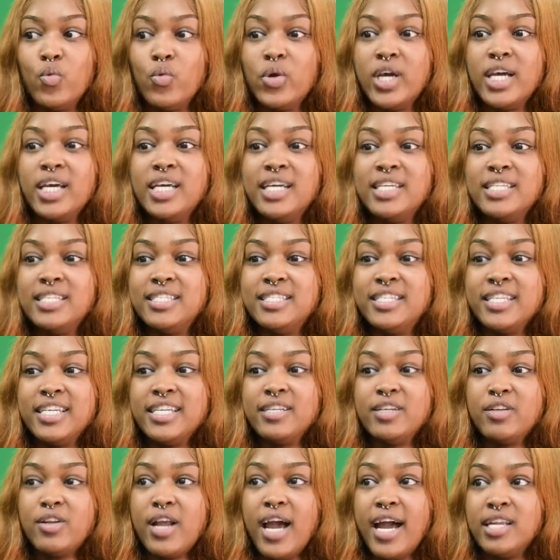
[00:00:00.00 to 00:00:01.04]
We
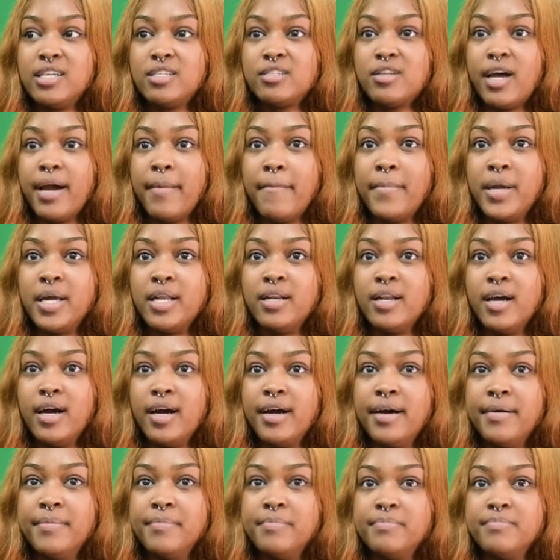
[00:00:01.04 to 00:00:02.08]
did an assignment
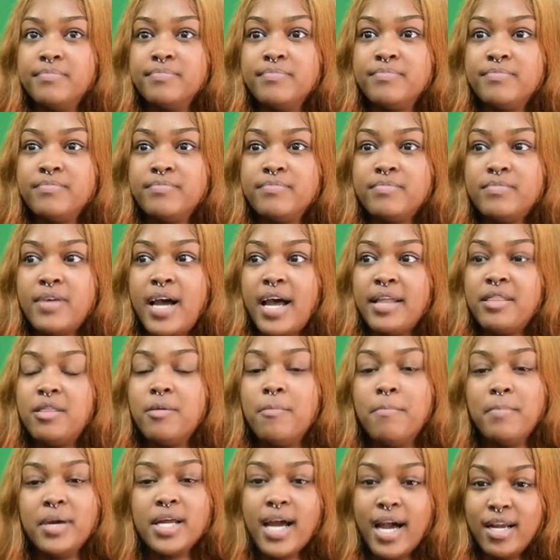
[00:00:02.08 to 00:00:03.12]
at the
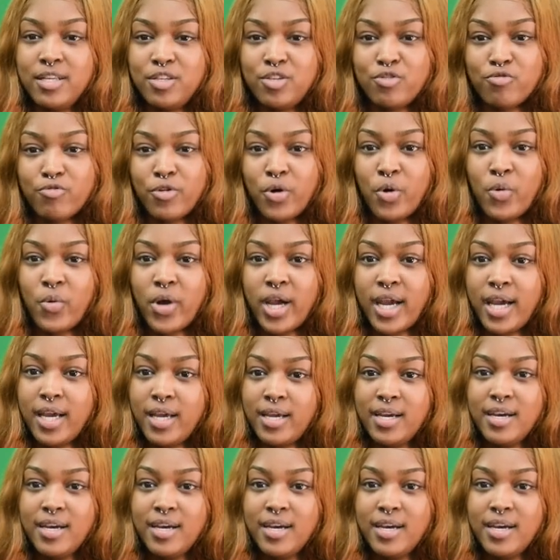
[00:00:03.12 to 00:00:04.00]
Midlands Railway,